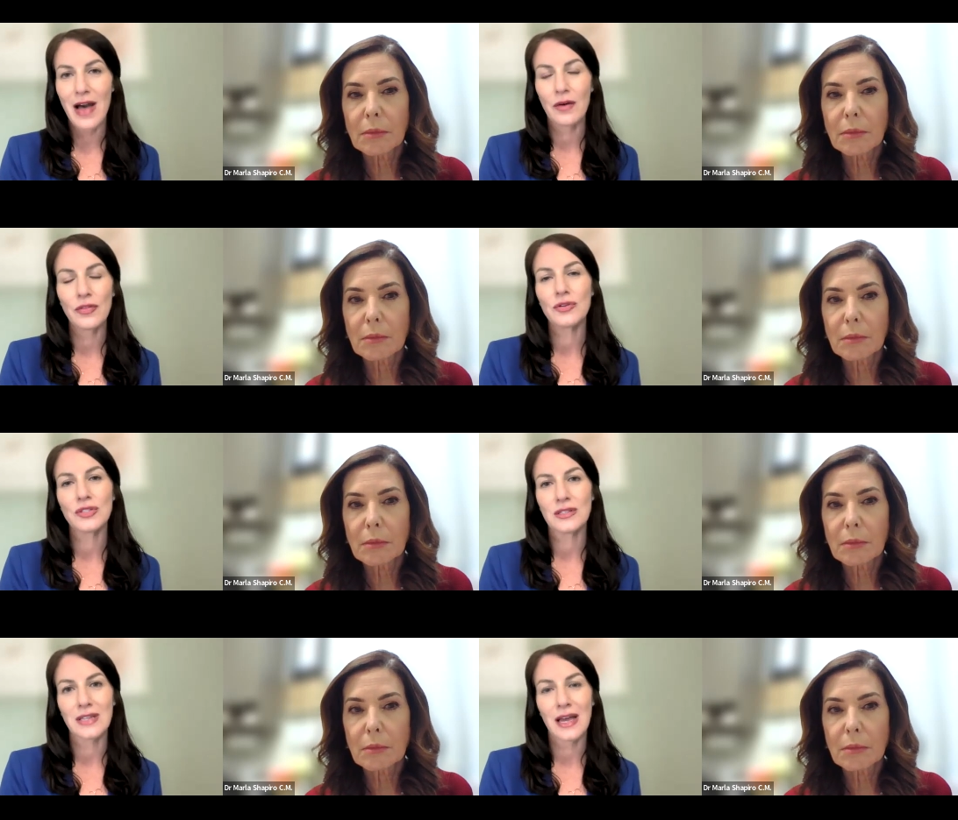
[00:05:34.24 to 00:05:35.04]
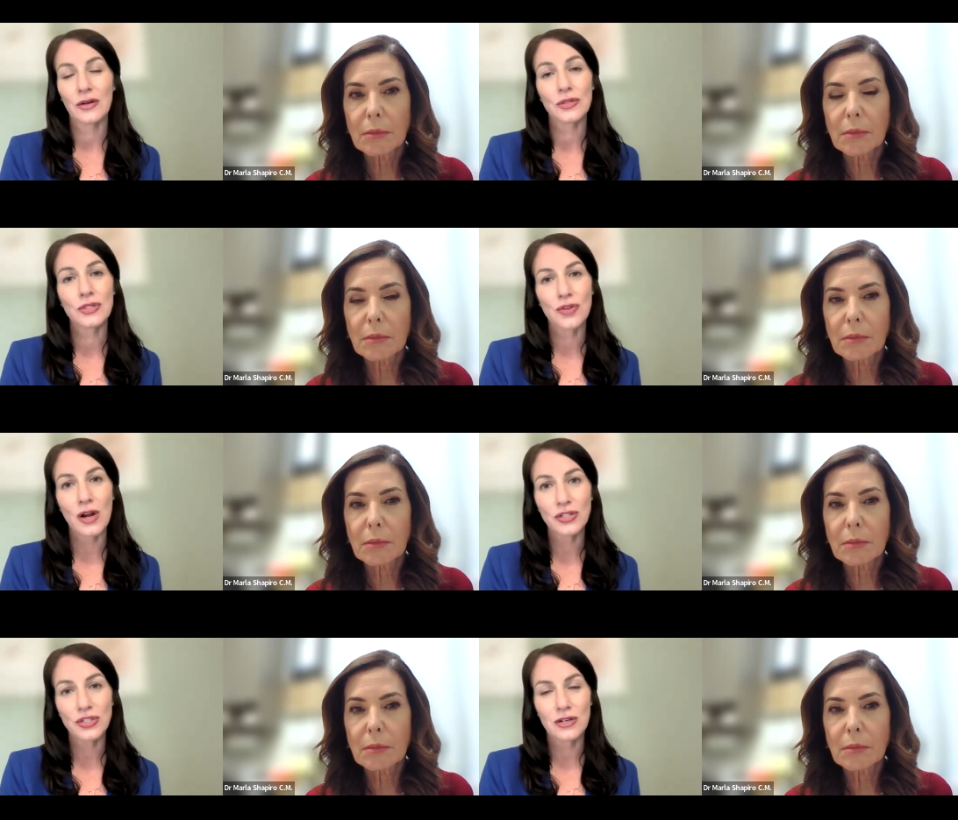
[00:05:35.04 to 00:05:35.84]
Speaker 1: of how those societal
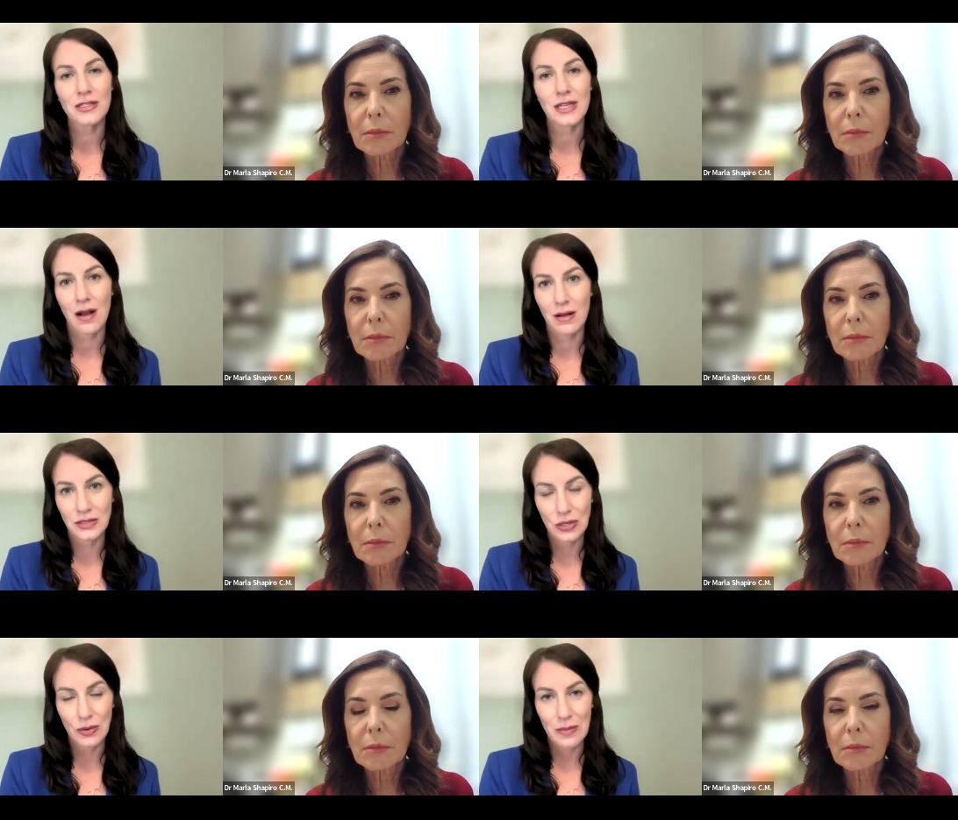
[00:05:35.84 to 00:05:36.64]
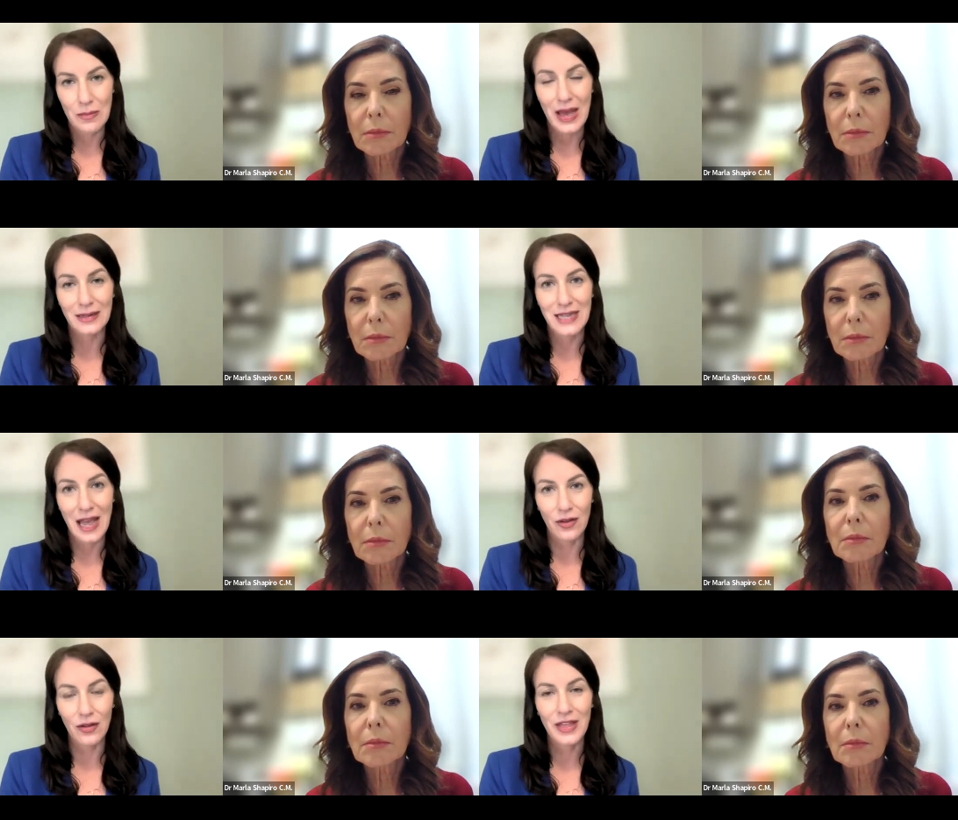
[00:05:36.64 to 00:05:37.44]
structures can also impact
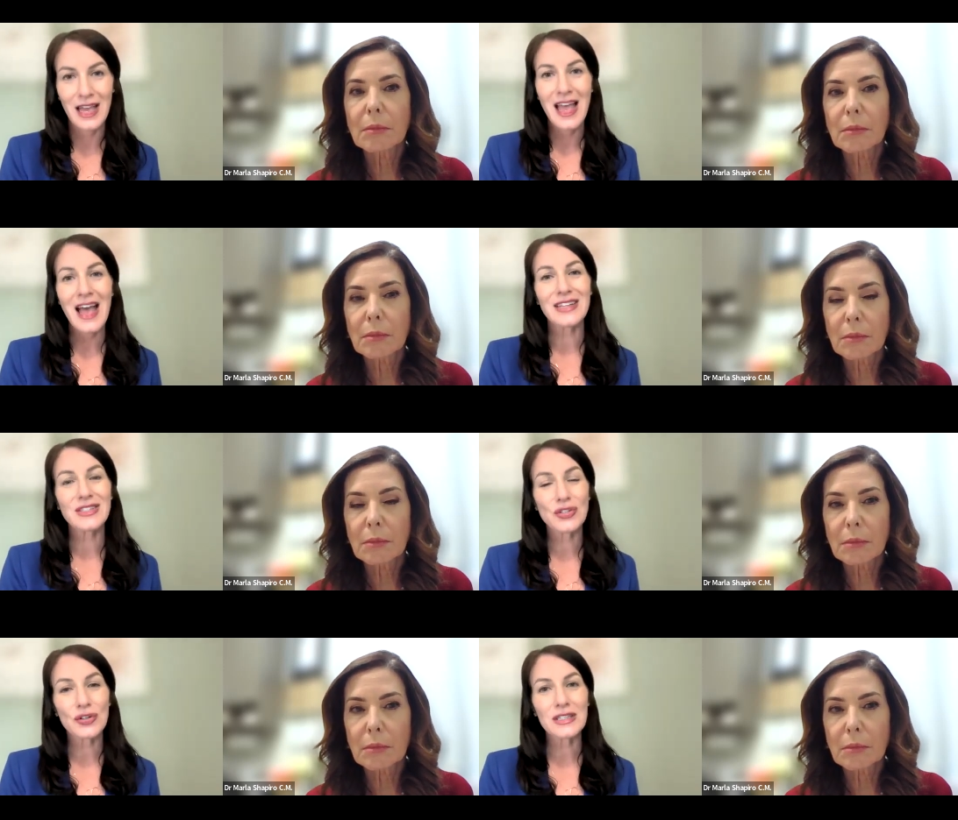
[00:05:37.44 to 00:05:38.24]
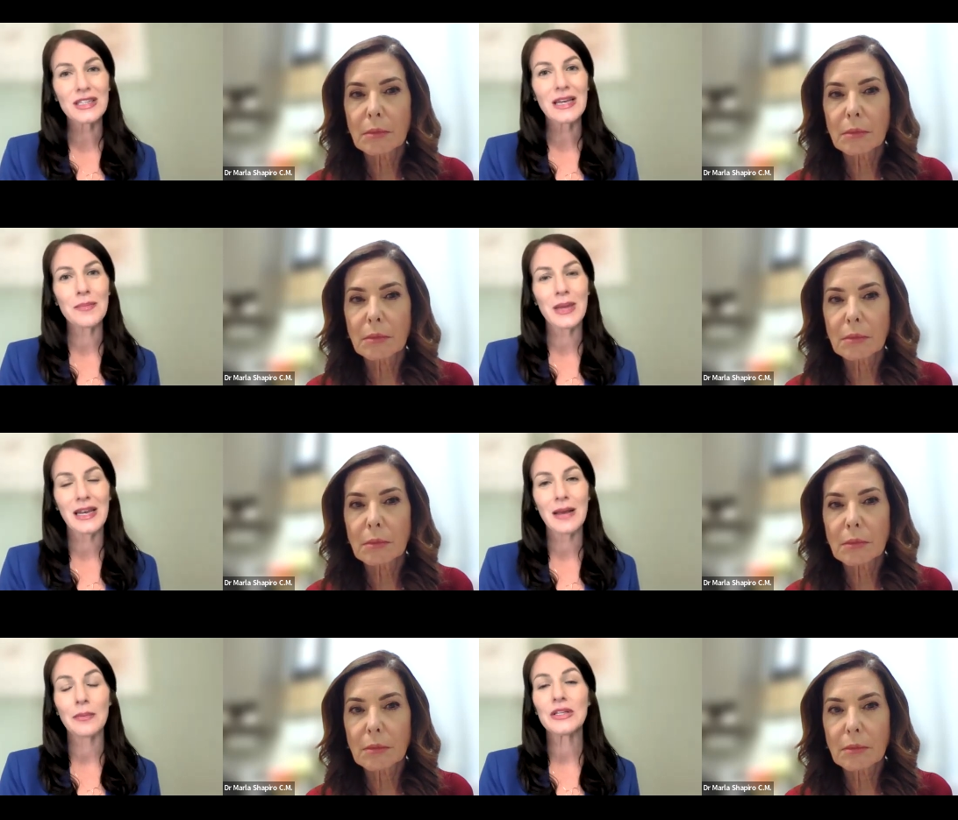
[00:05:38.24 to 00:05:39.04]
health. And certainly,
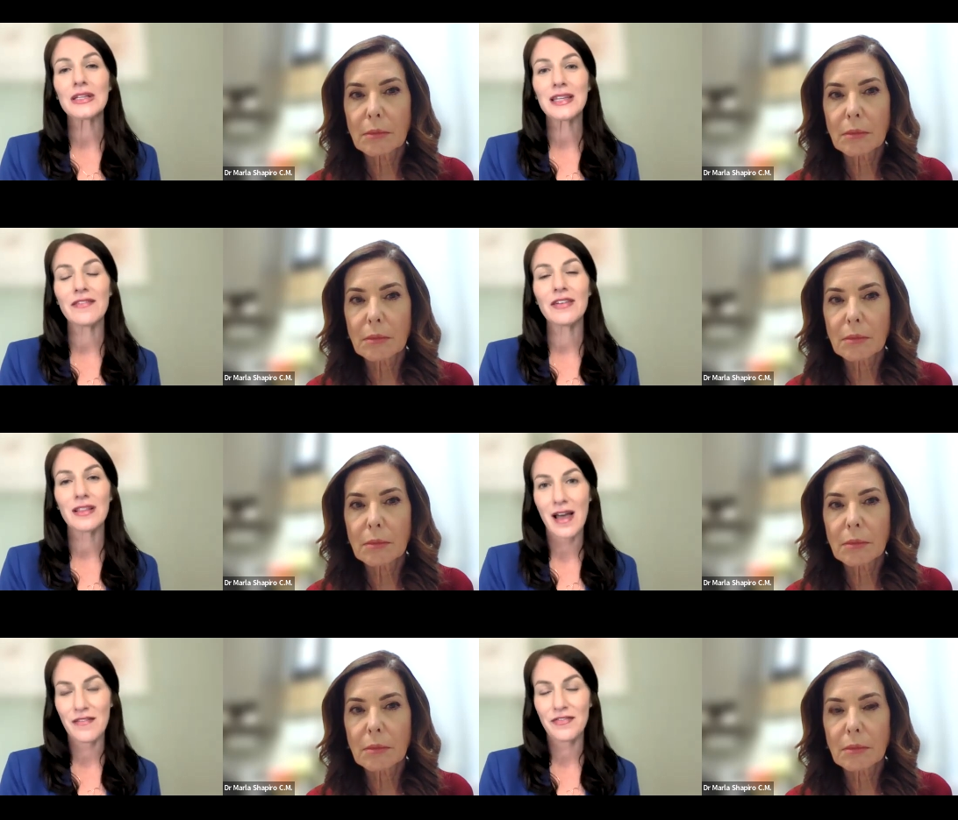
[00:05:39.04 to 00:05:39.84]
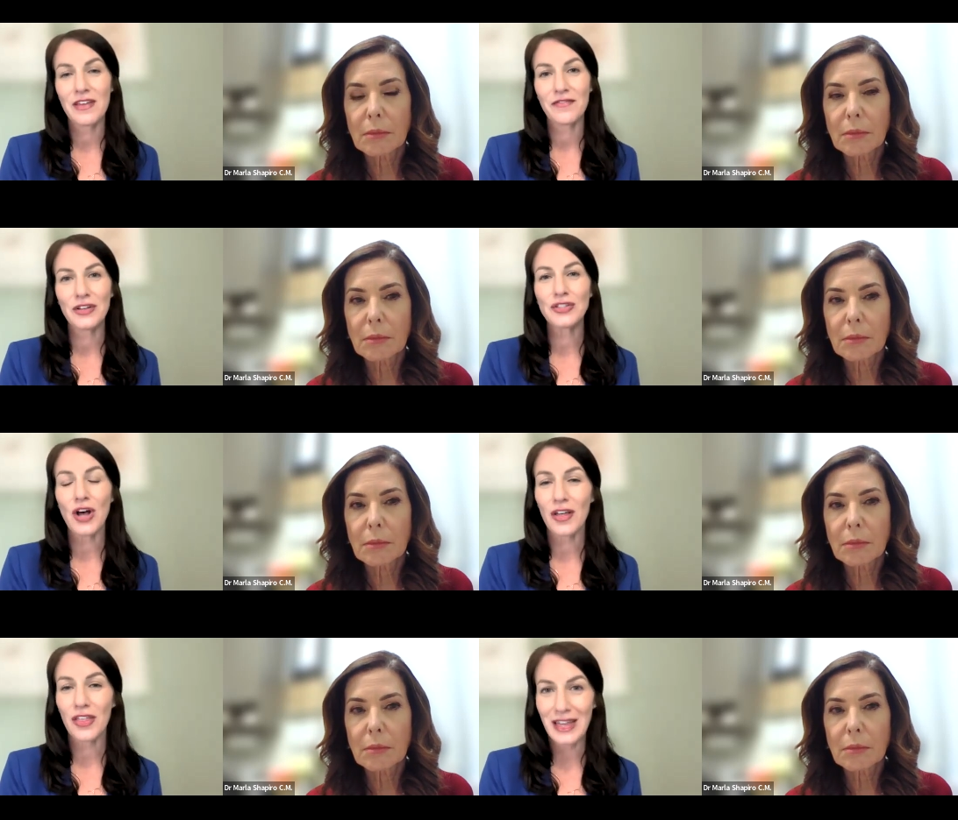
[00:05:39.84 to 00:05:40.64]
being able to live a life that feels
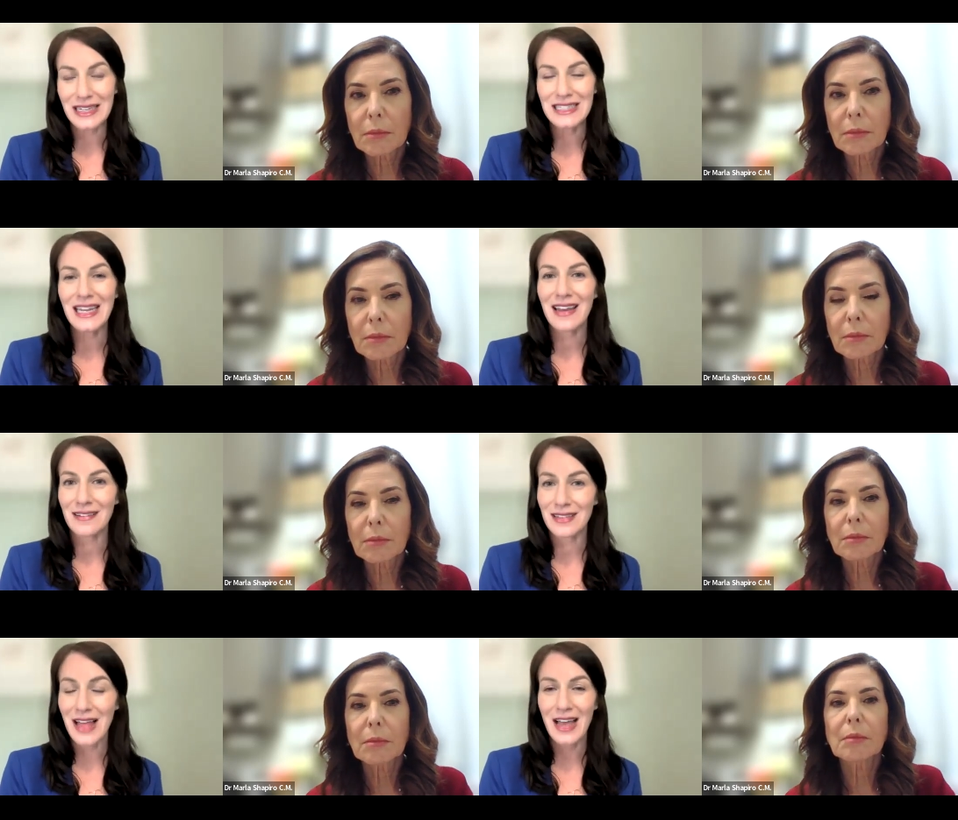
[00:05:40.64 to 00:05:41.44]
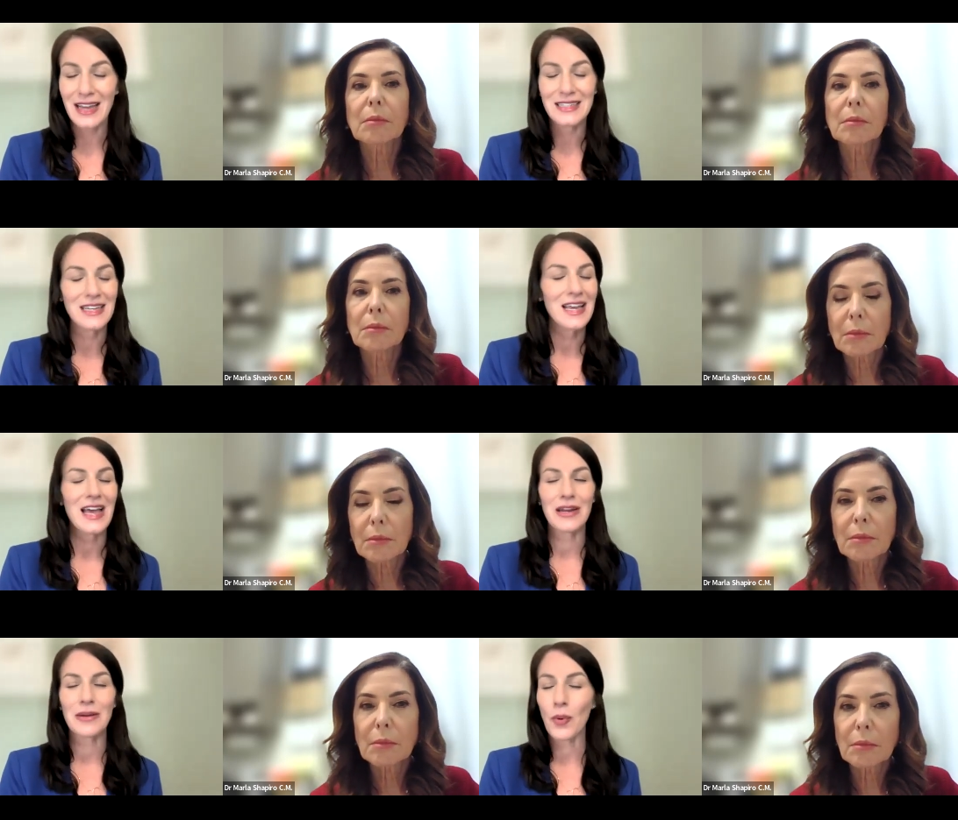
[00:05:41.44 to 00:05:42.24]
authentic and aligned. An